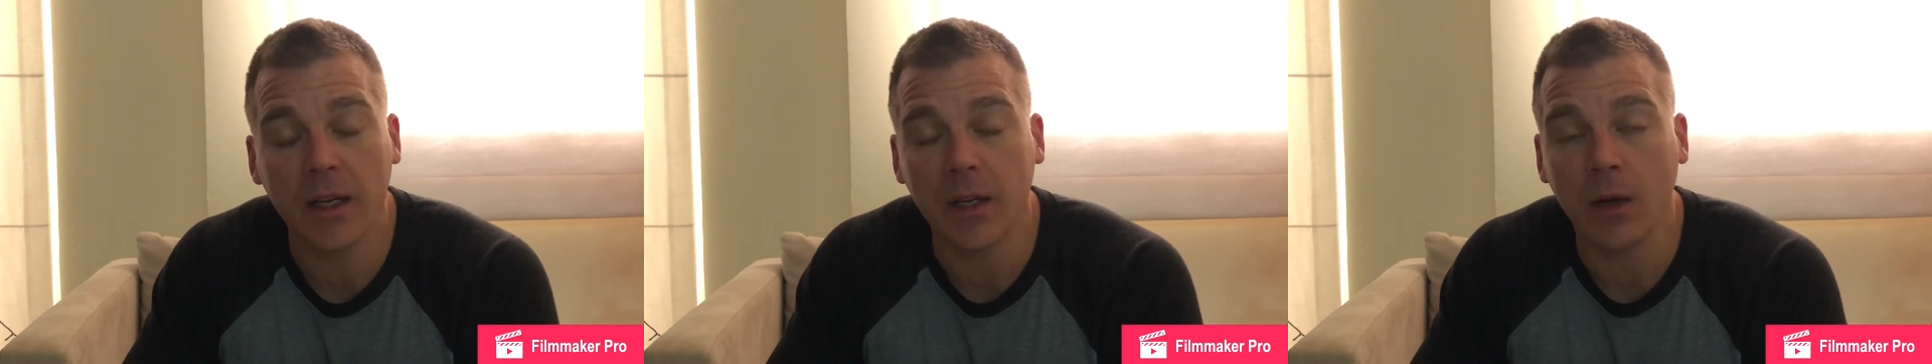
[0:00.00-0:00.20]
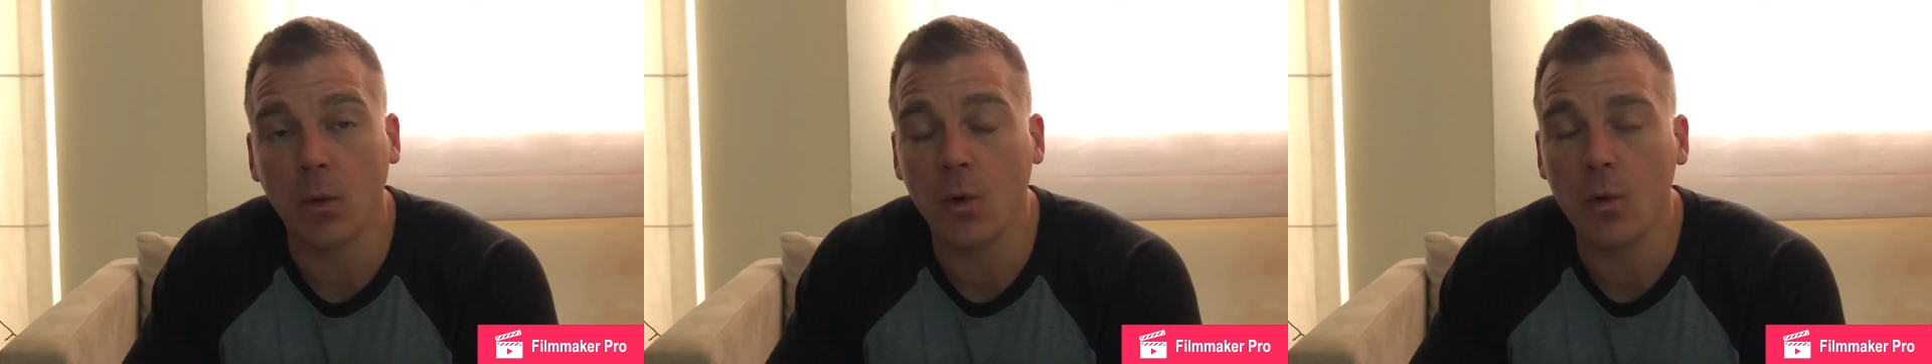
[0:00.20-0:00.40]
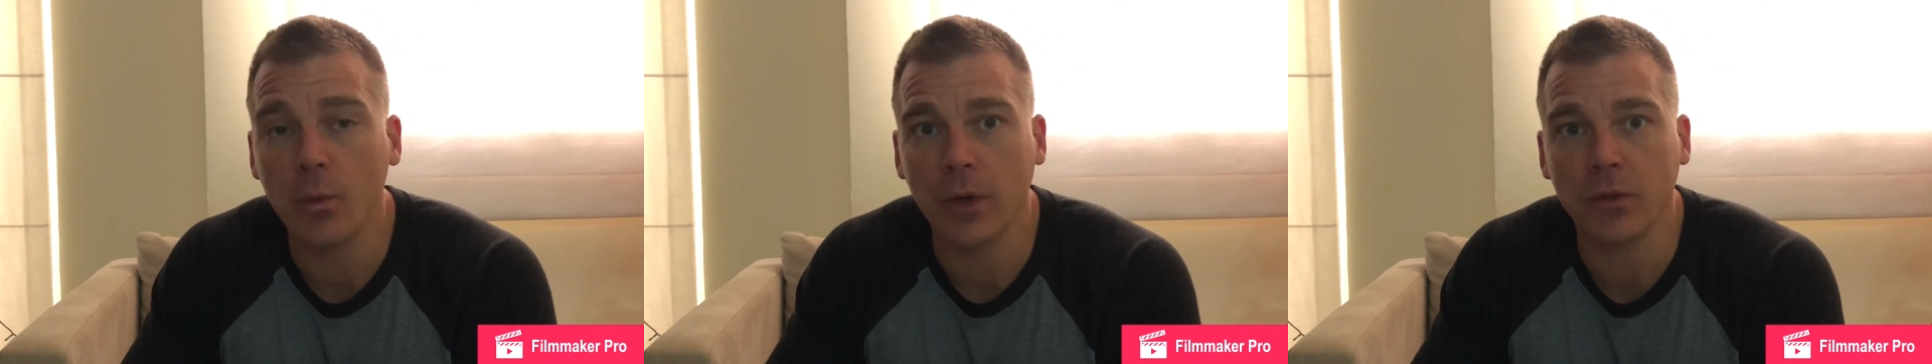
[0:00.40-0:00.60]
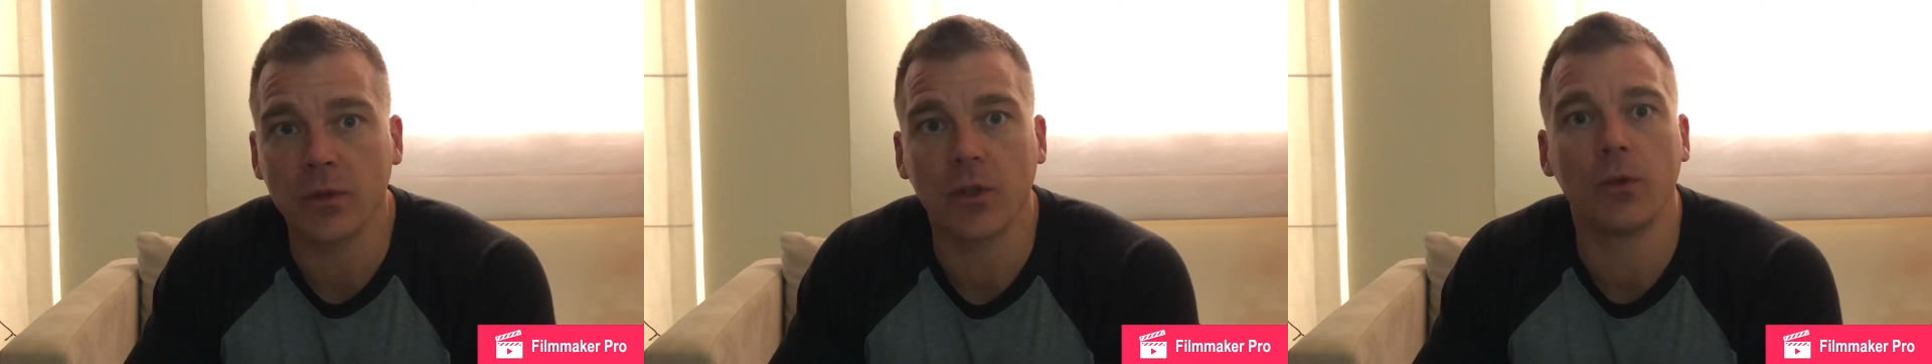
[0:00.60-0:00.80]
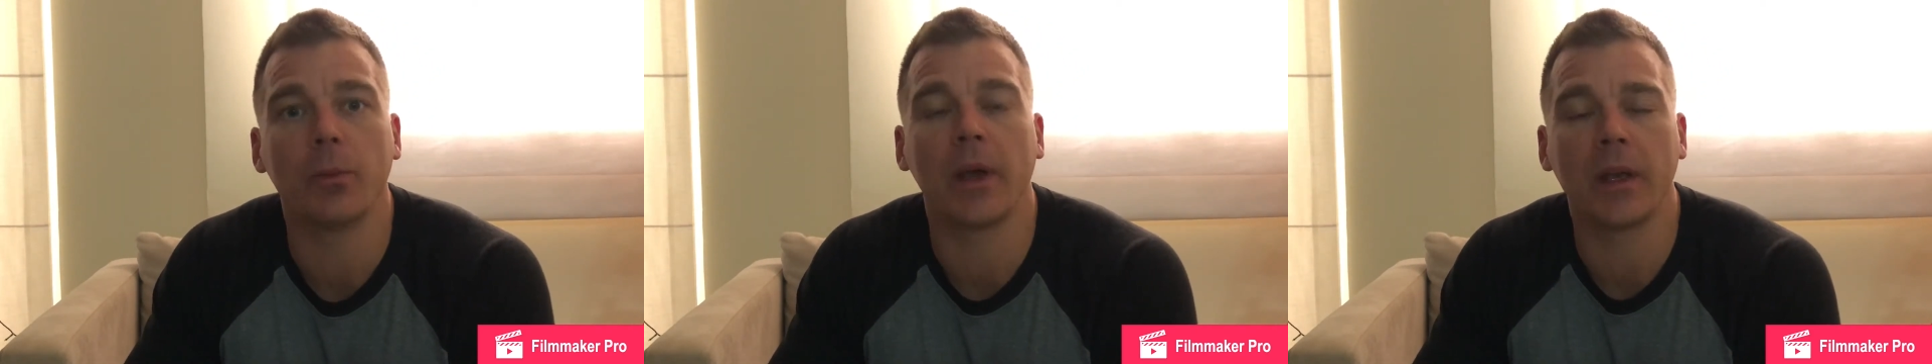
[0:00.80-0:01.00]
Now,
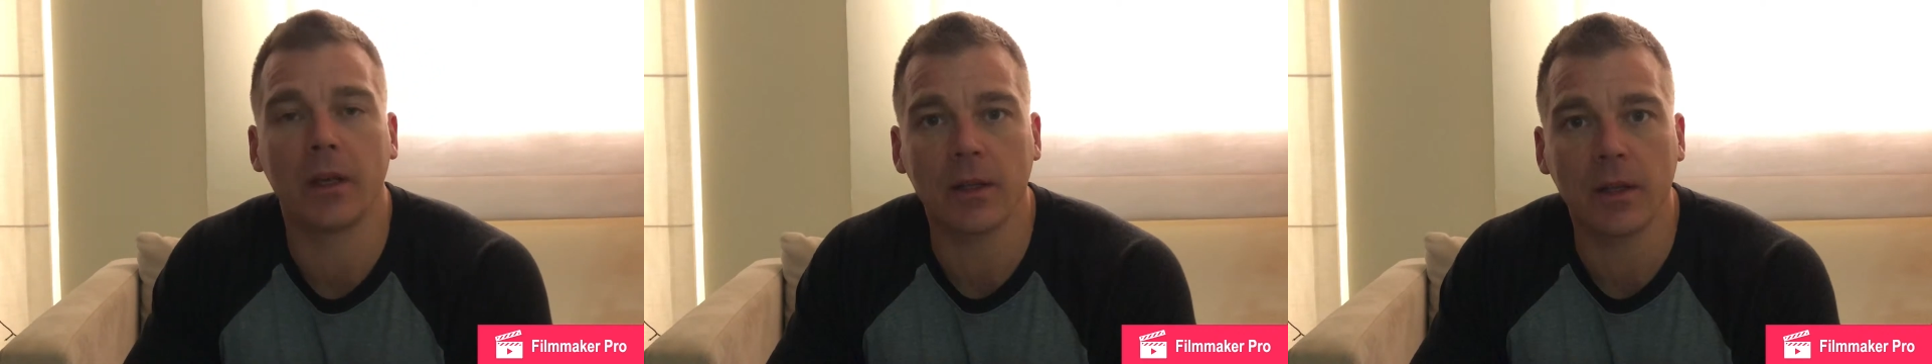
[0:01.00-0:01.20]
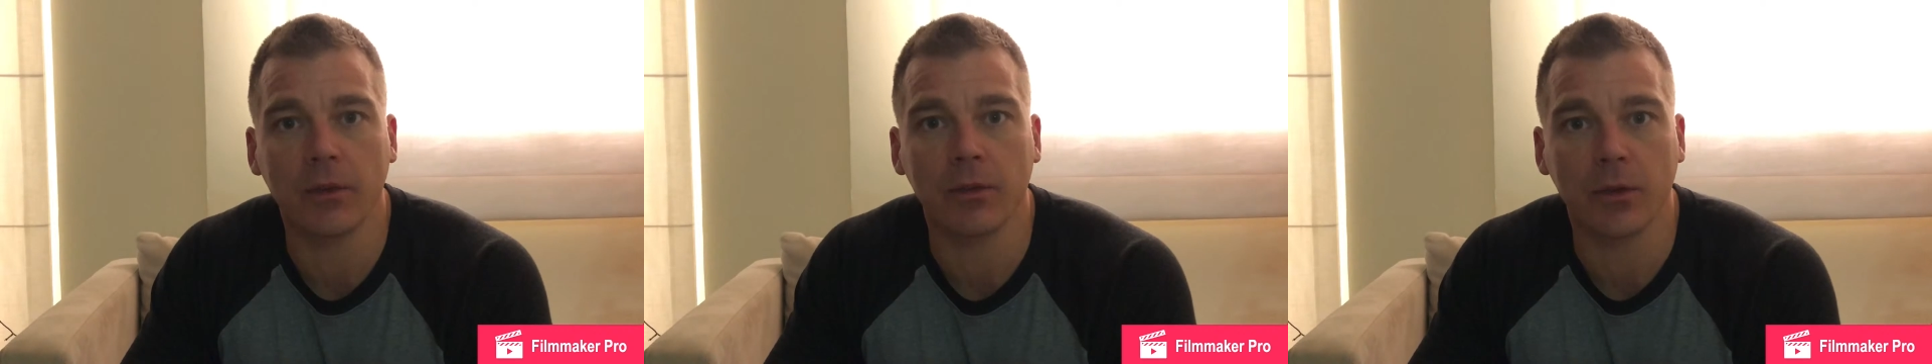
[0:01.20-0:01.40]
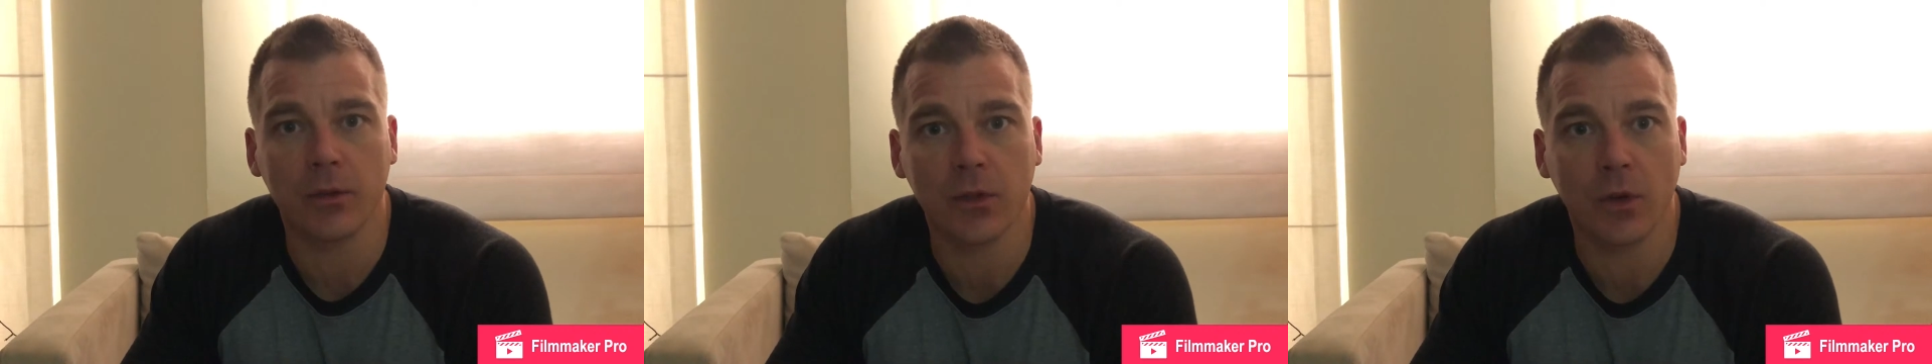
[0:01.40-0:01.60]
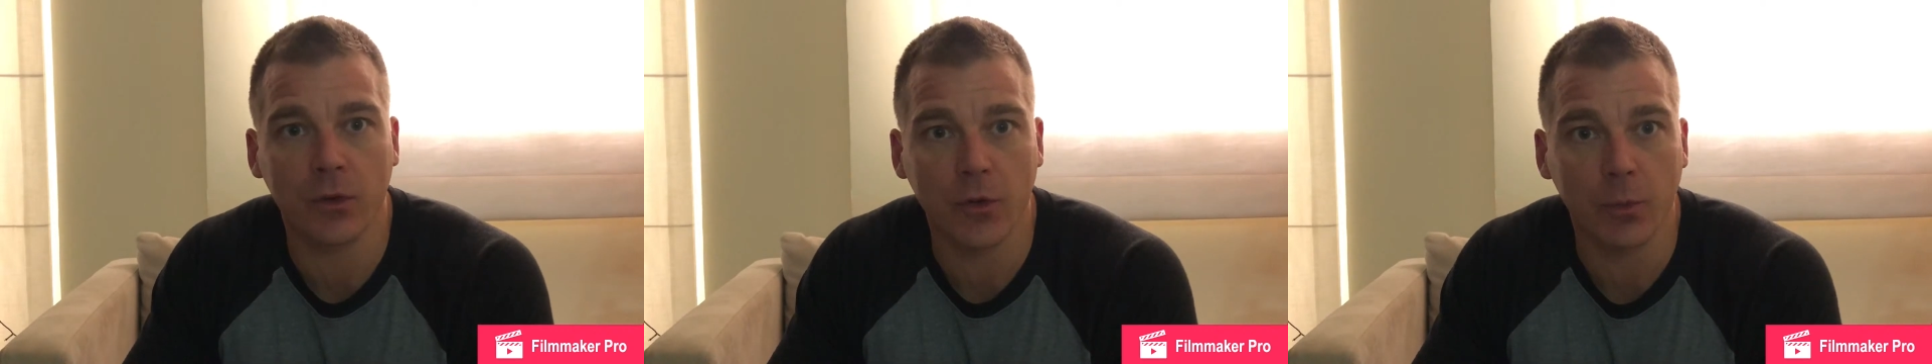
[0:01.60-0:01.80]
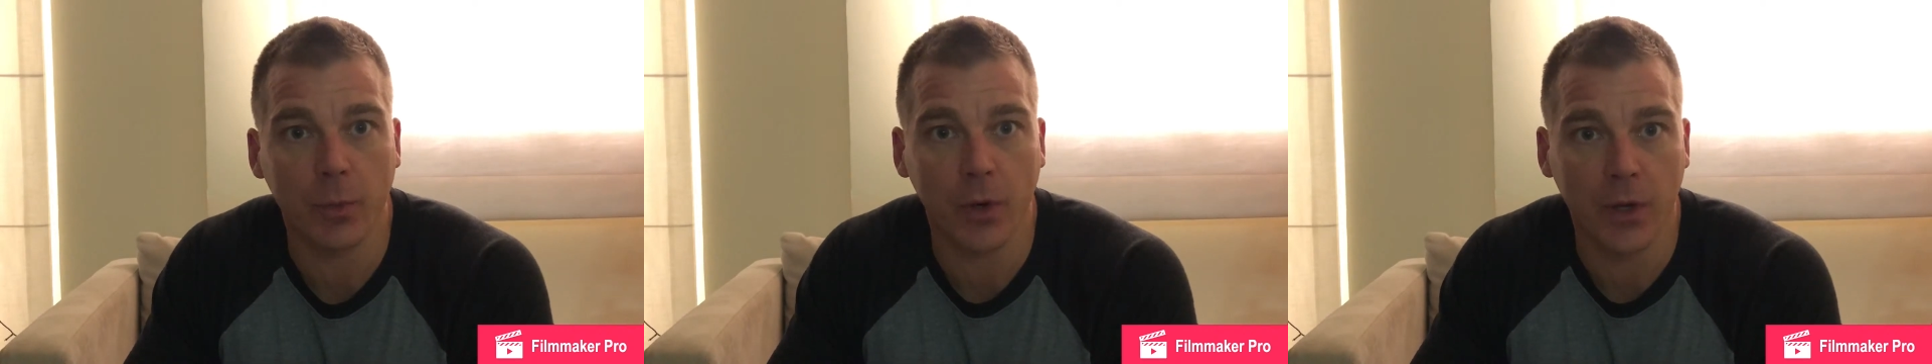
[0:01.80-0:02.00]
hormones do make a difference
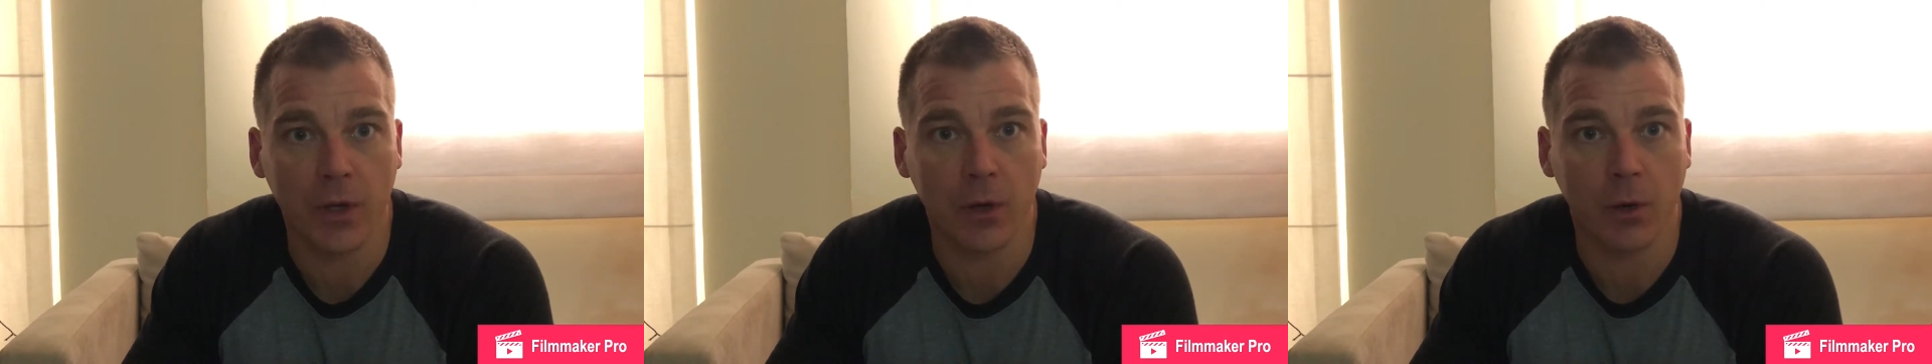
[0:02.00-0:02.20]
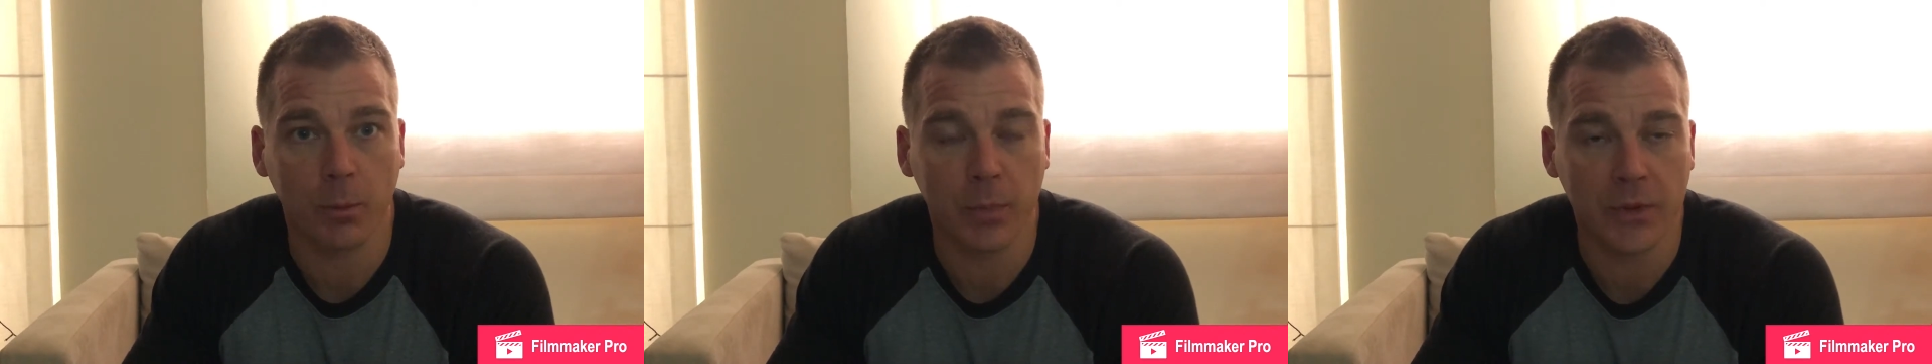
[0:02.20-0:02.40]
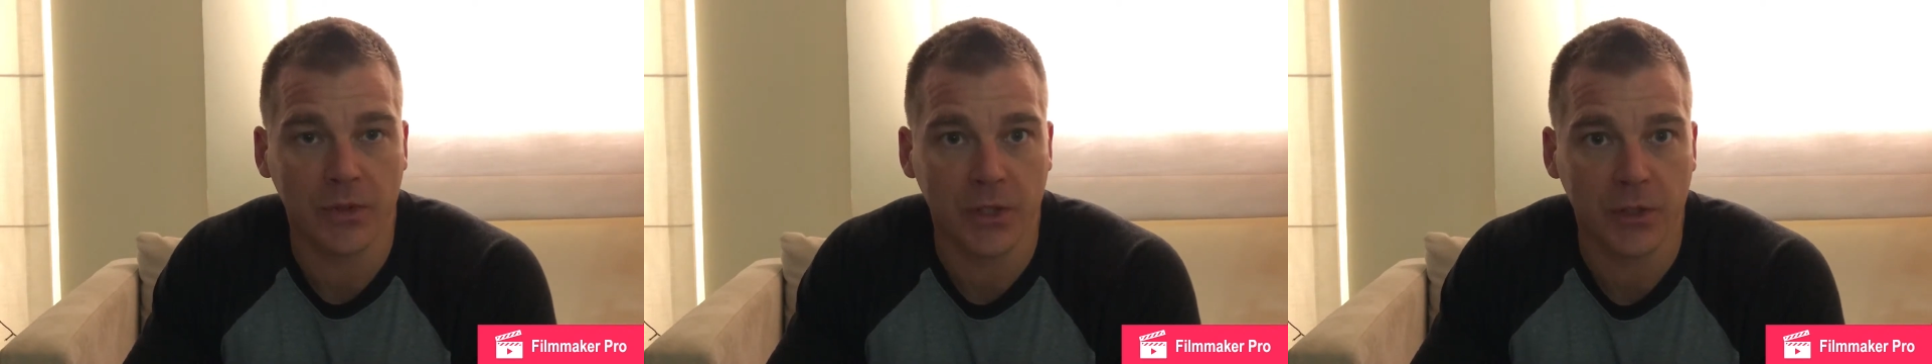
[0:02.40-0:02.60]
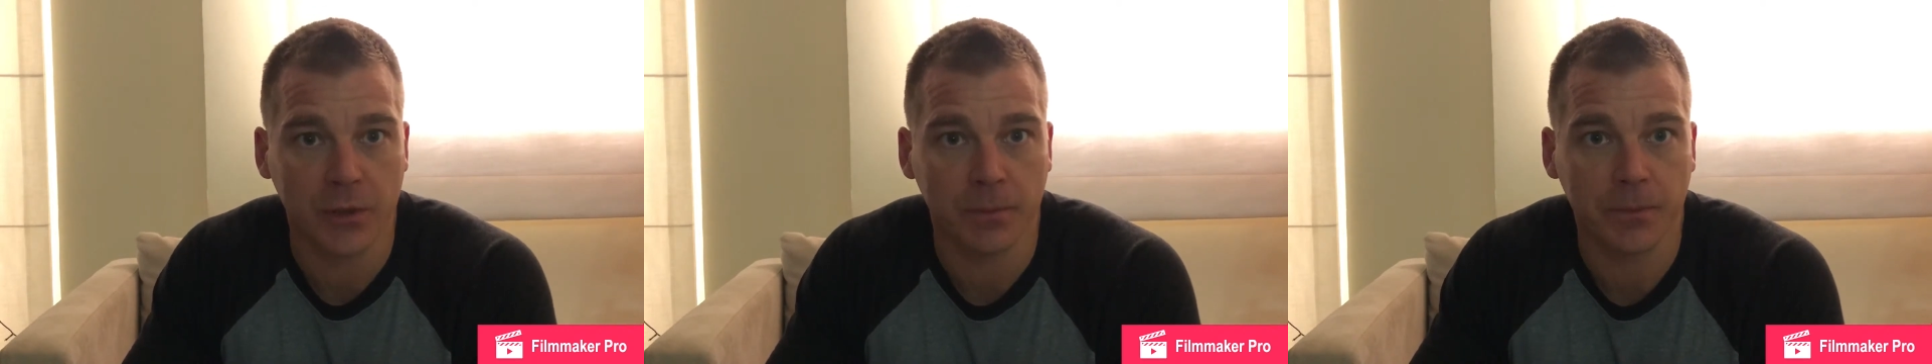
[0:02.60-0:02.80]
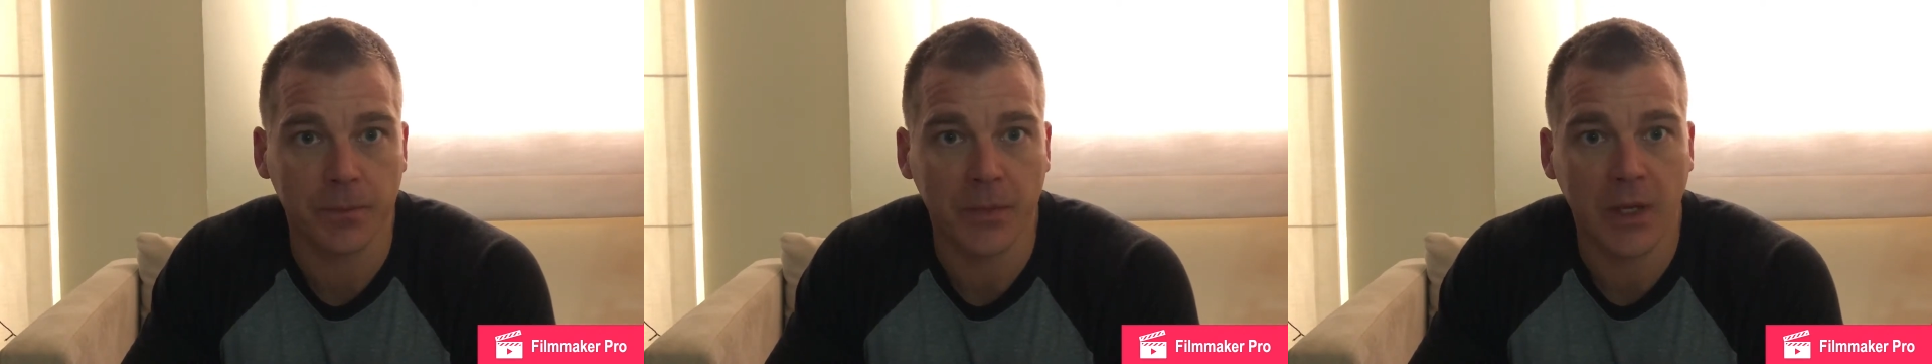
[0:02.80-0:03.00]
on your body composition.